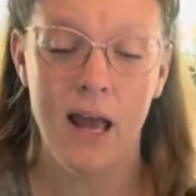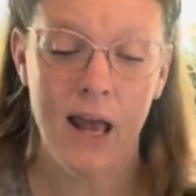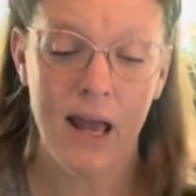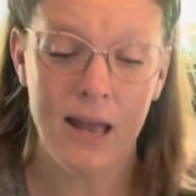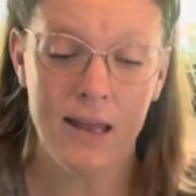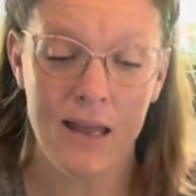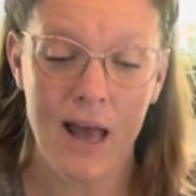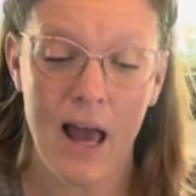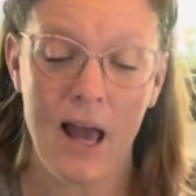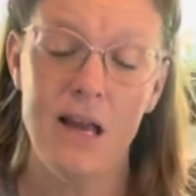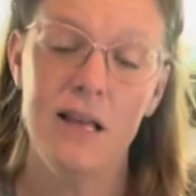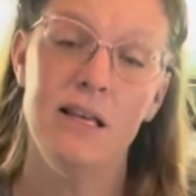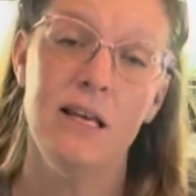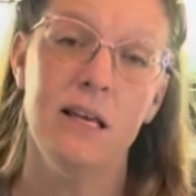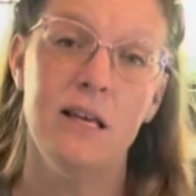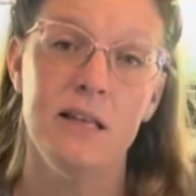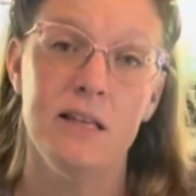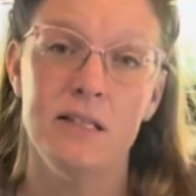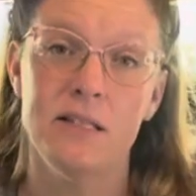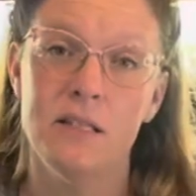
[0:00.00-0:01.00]
And the
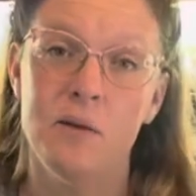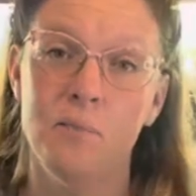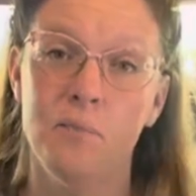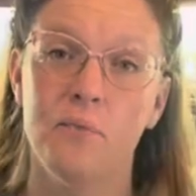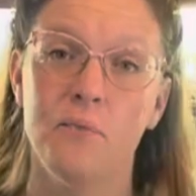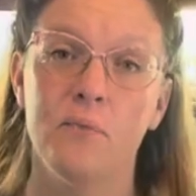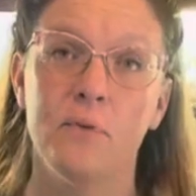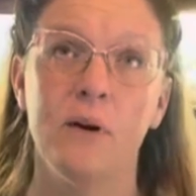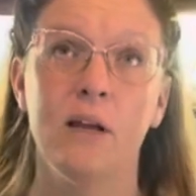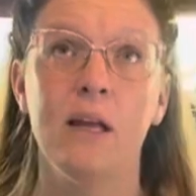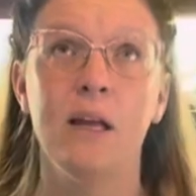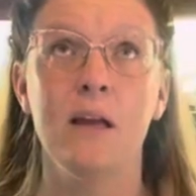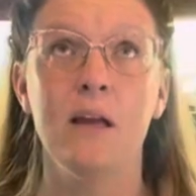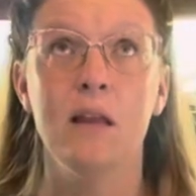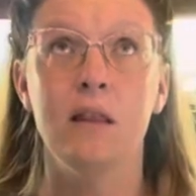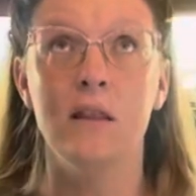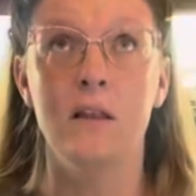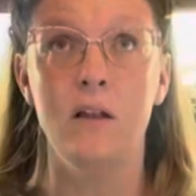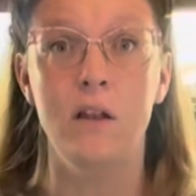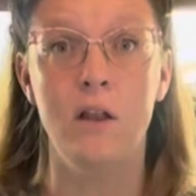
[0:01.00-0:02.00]
idea is to bring
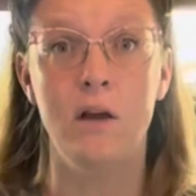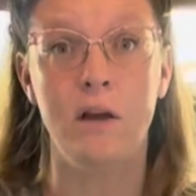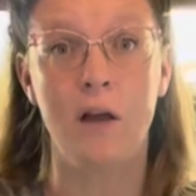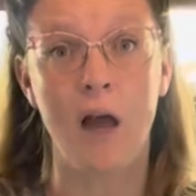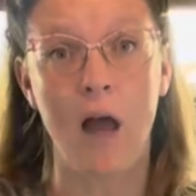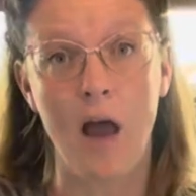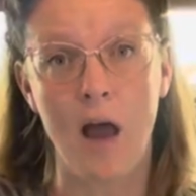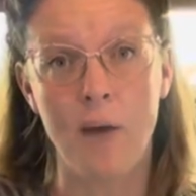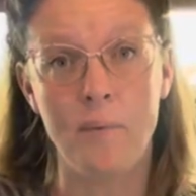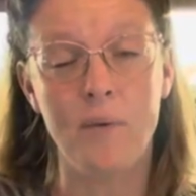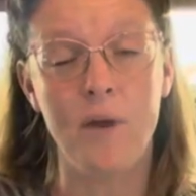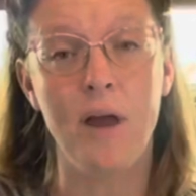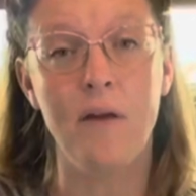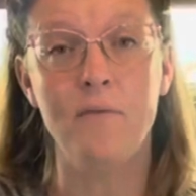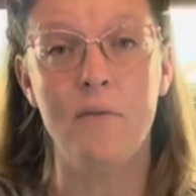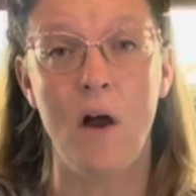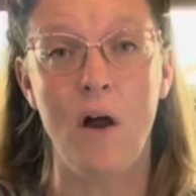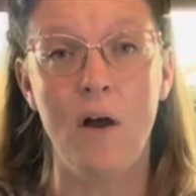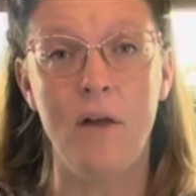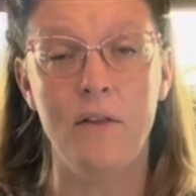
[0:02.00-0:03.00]
the look up
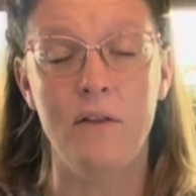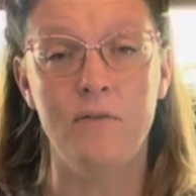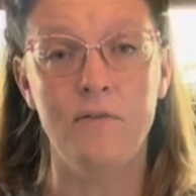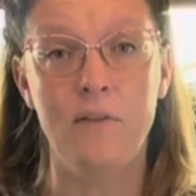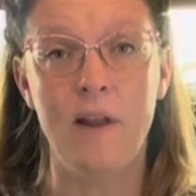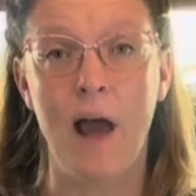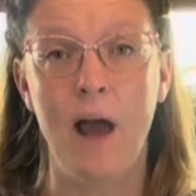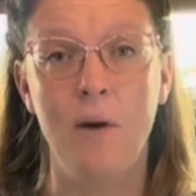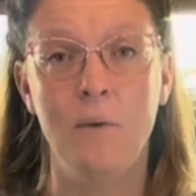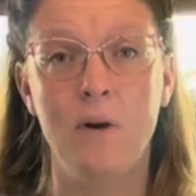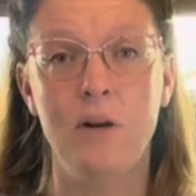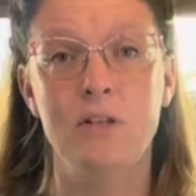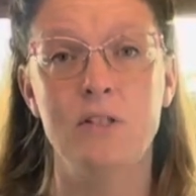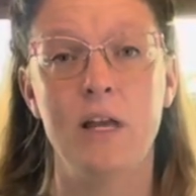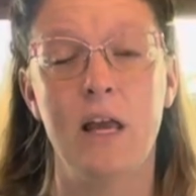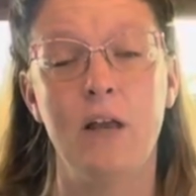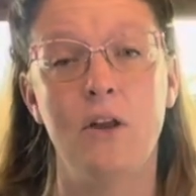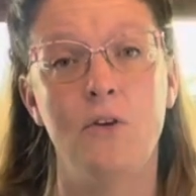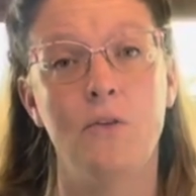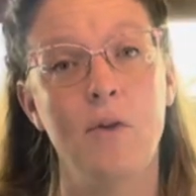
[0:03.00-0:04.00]
of all the flowers
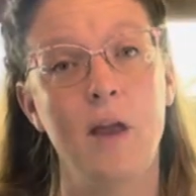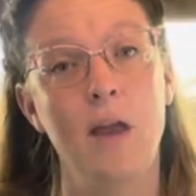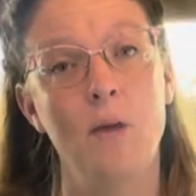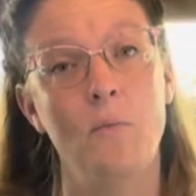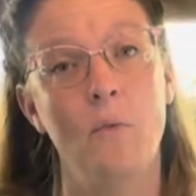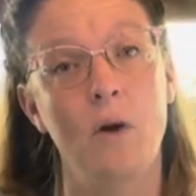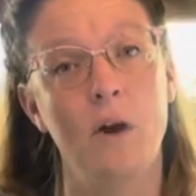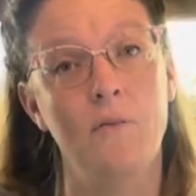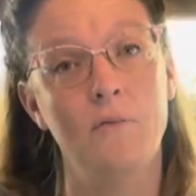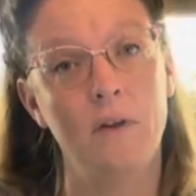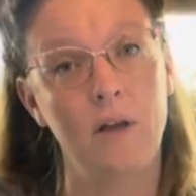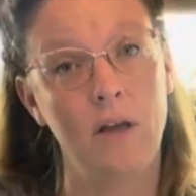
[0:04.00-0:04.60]
and create more of a